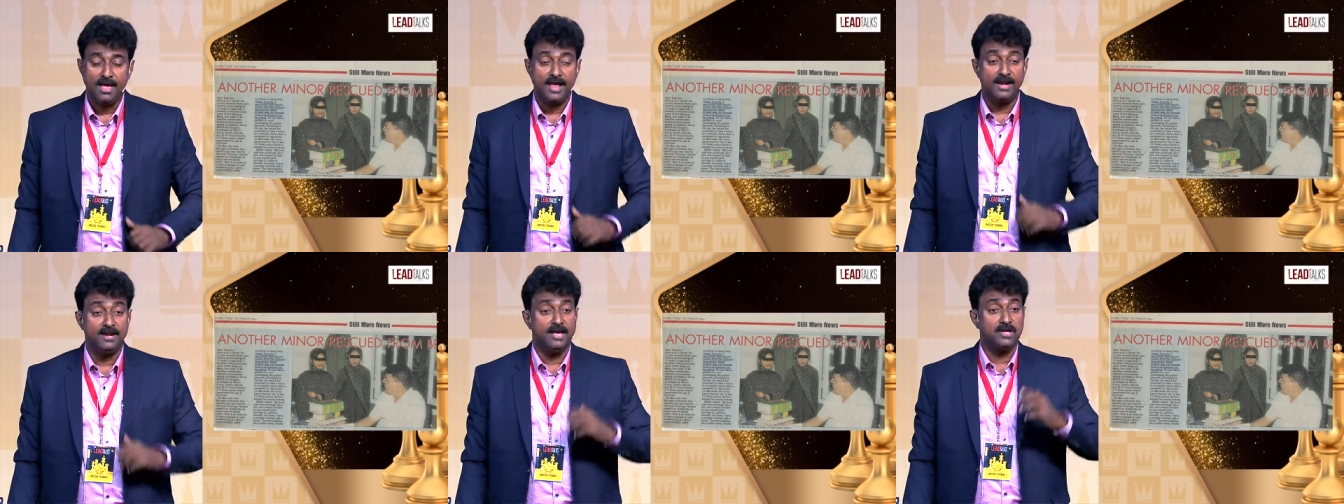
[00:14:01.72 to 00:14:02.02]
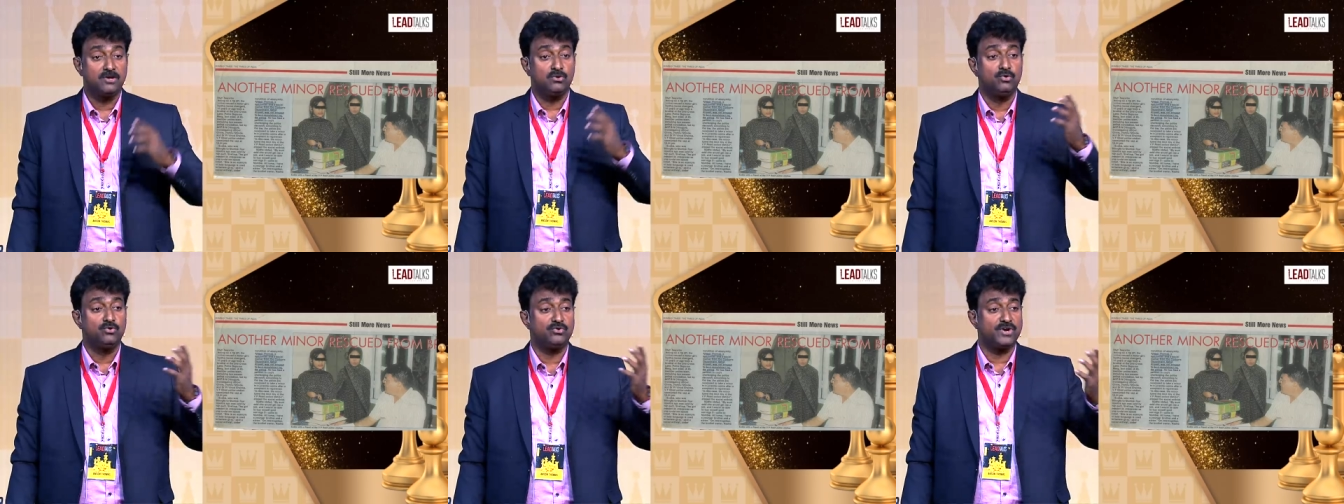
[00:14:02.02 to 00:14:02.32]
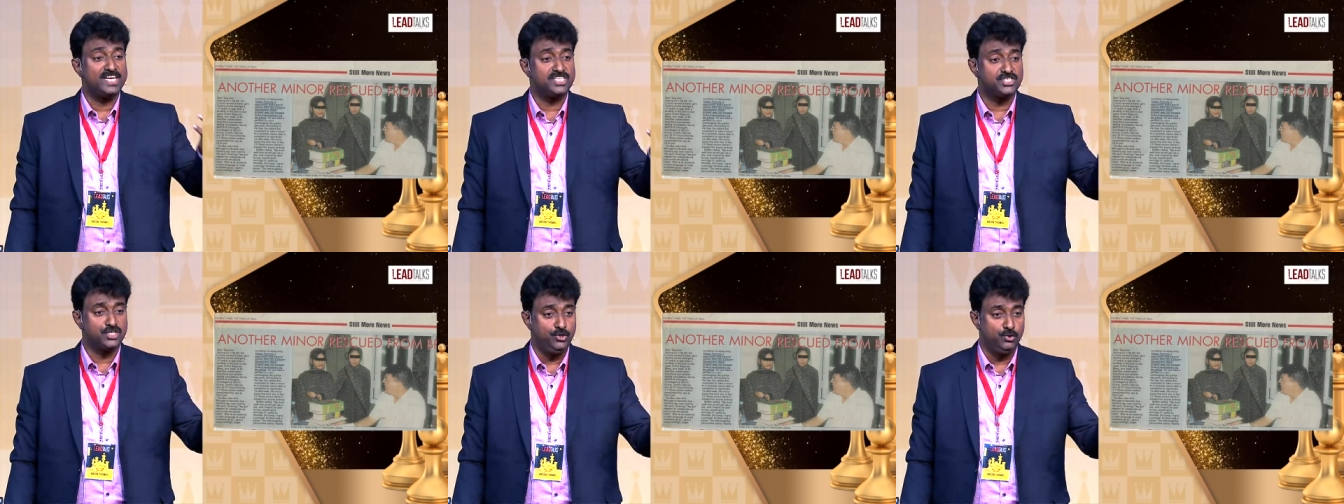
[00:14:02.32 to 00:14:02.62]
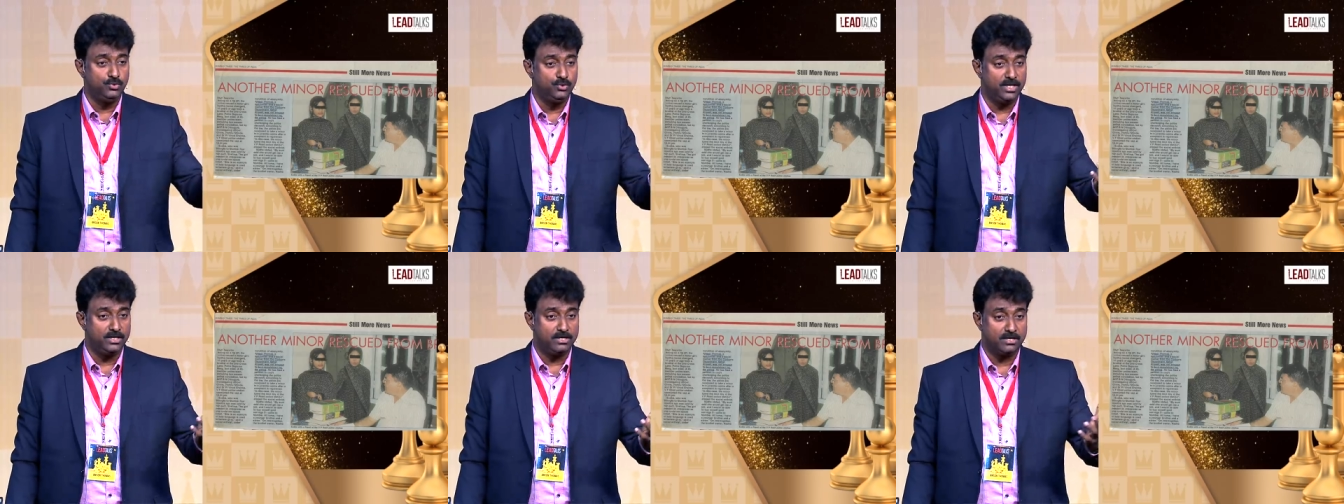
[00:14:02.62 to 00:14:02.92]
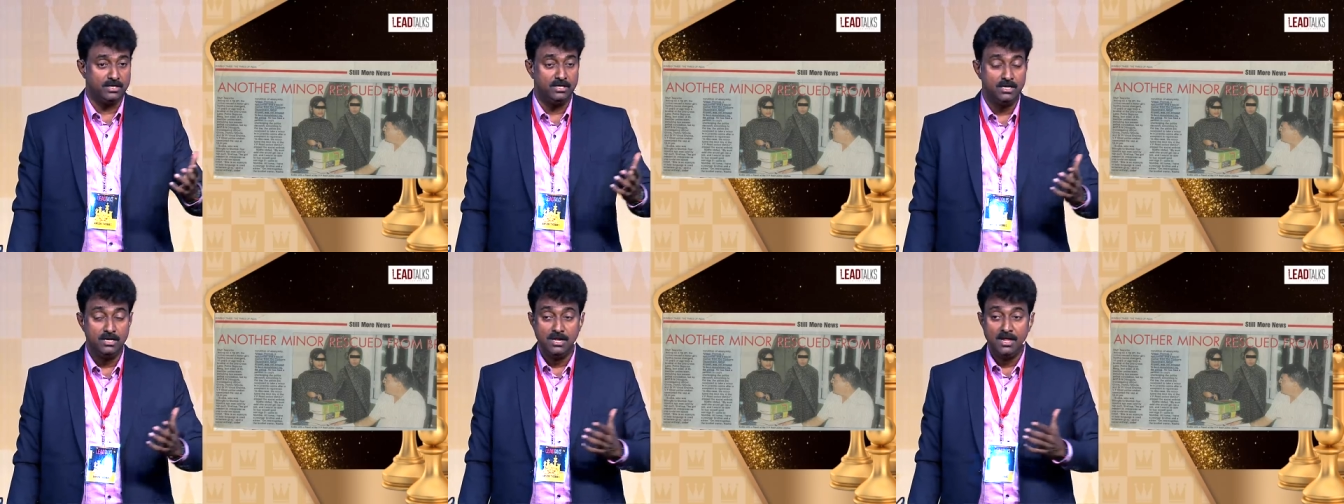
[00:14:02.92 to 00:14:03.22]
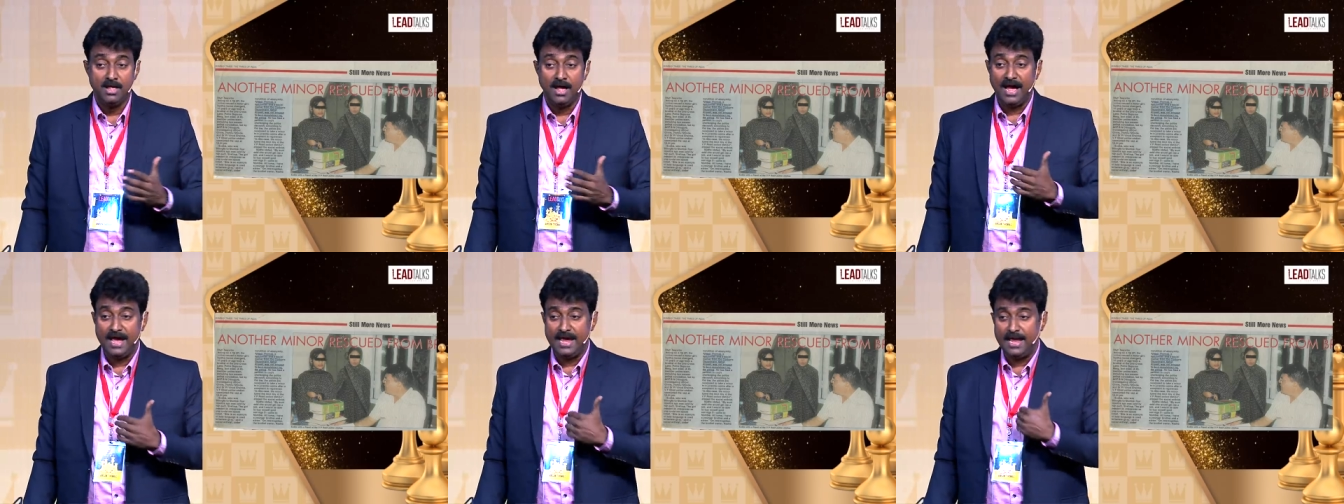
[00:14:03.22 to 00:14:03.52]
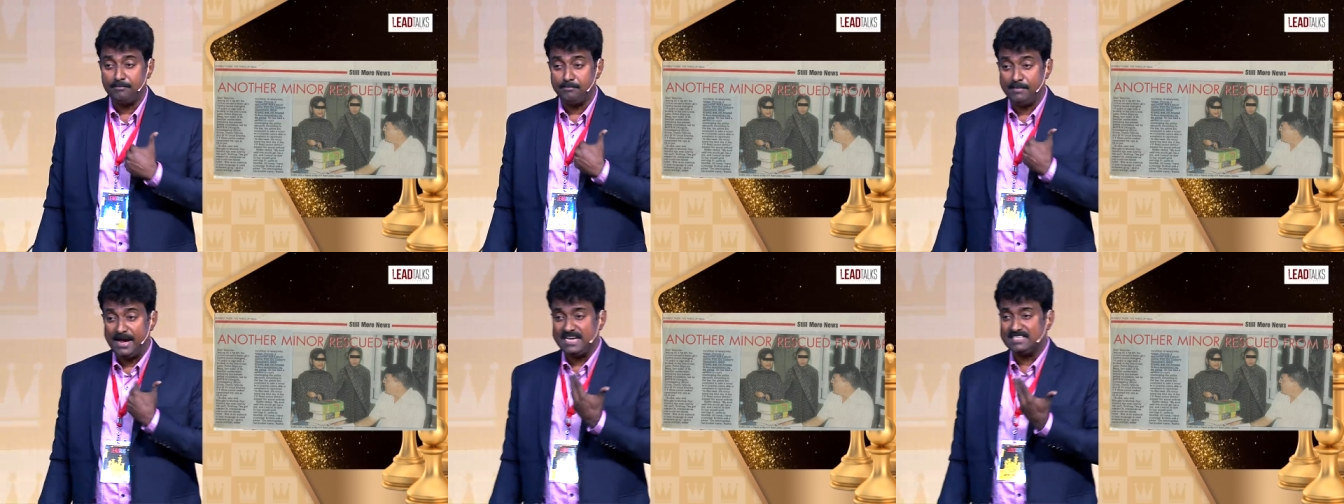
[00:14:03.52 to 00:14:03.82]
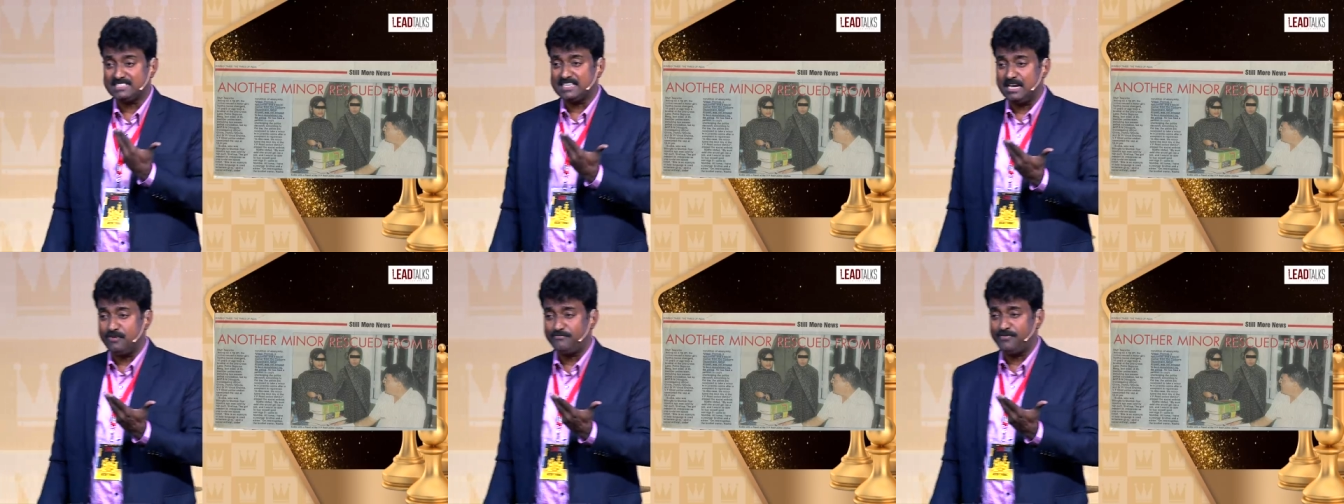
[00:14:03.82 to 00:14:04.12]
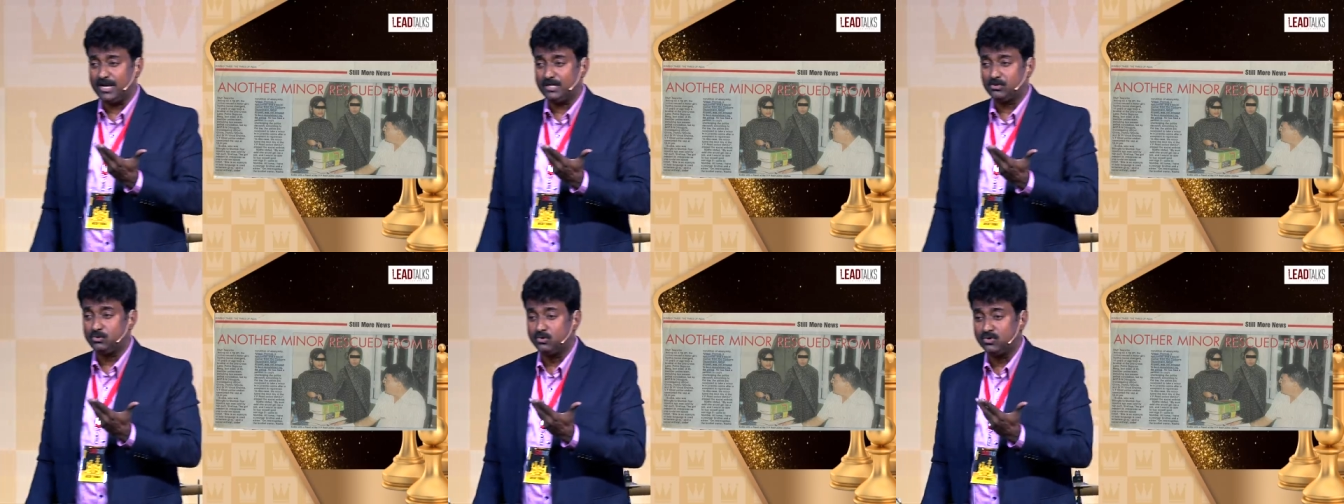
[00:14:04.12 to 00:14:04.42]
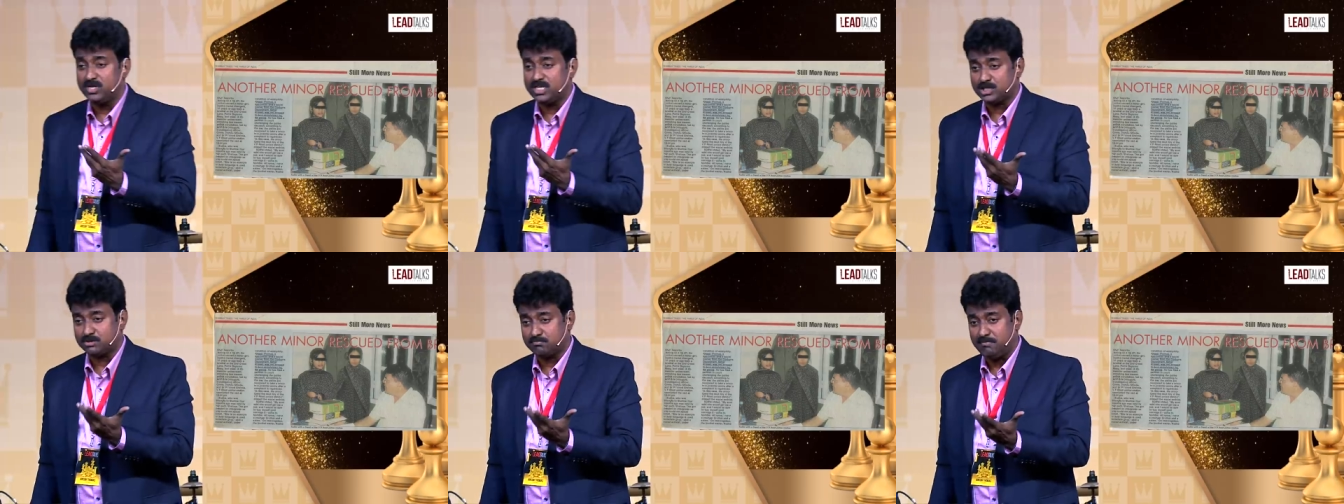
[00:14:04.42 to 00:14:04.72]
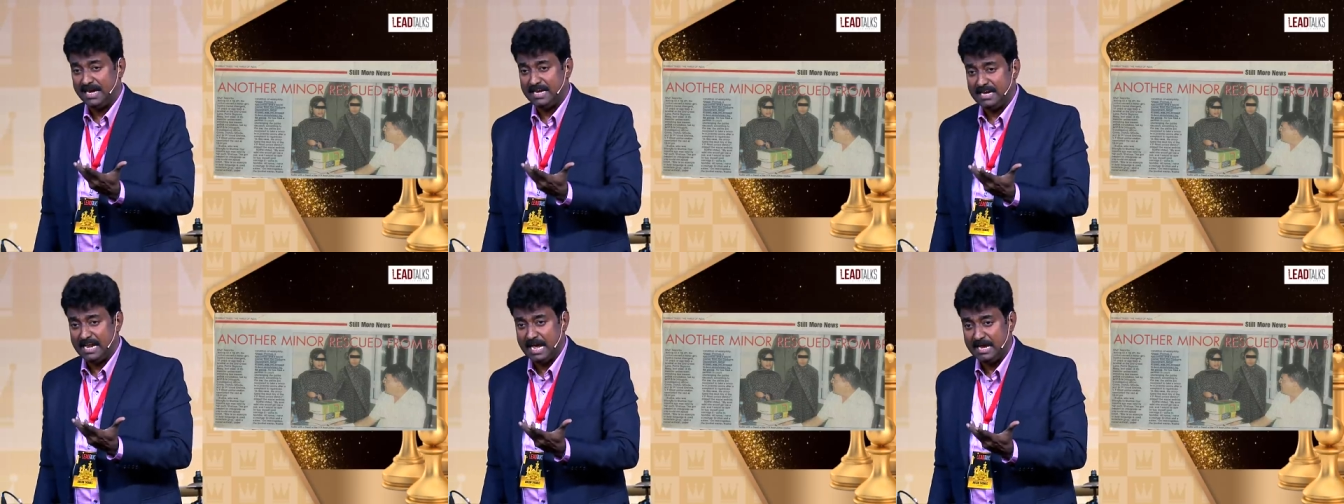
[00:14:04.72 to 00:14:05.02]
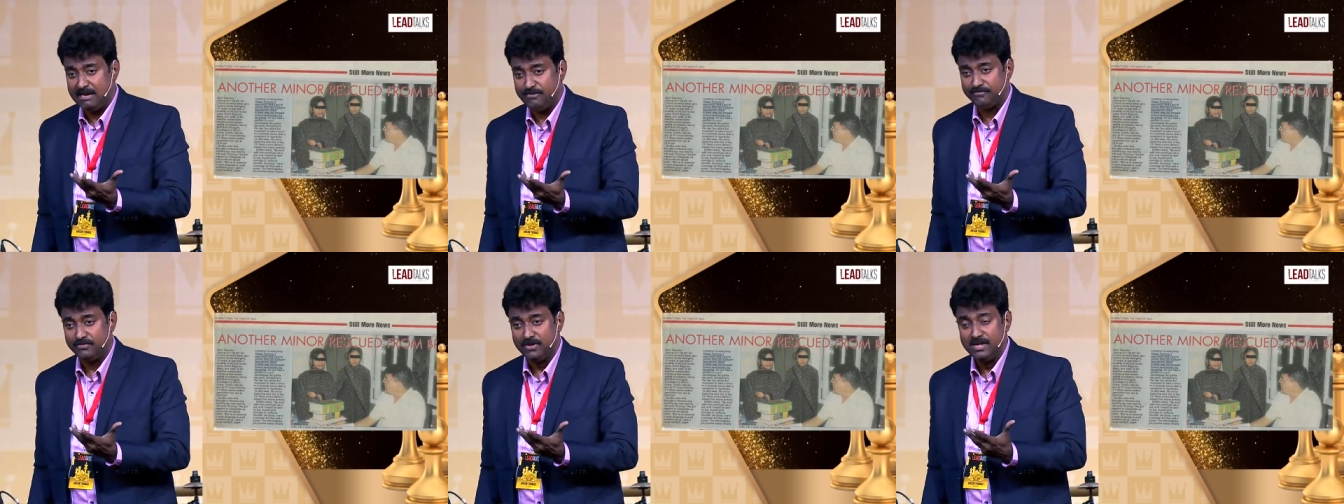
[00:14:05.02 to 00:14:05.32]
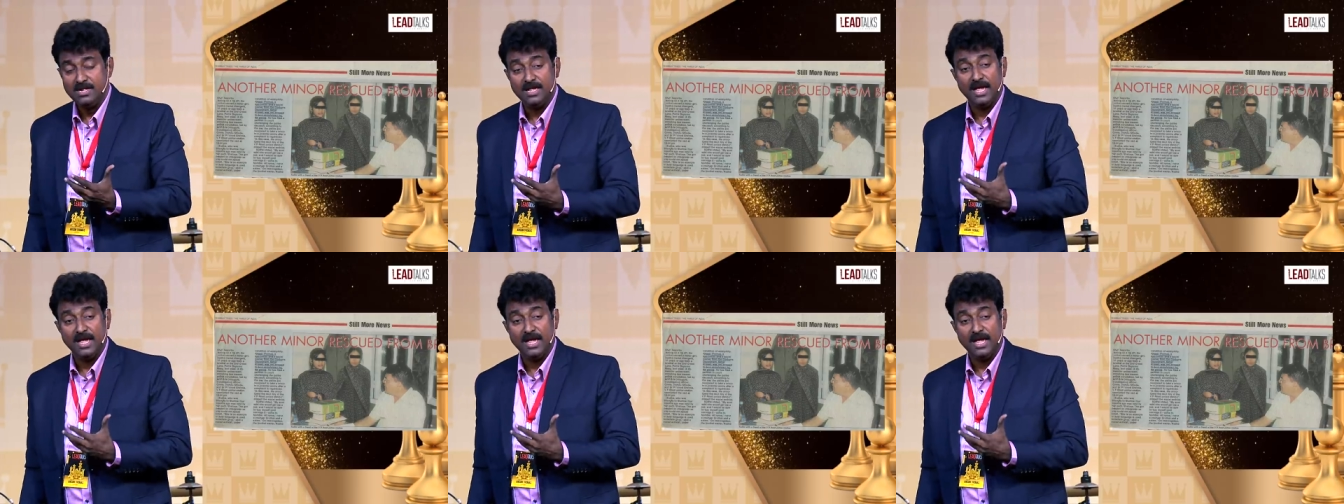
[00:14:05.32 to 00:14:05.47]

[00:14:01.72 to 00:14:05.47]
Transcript: and I could rescue her. I myself had to risk my life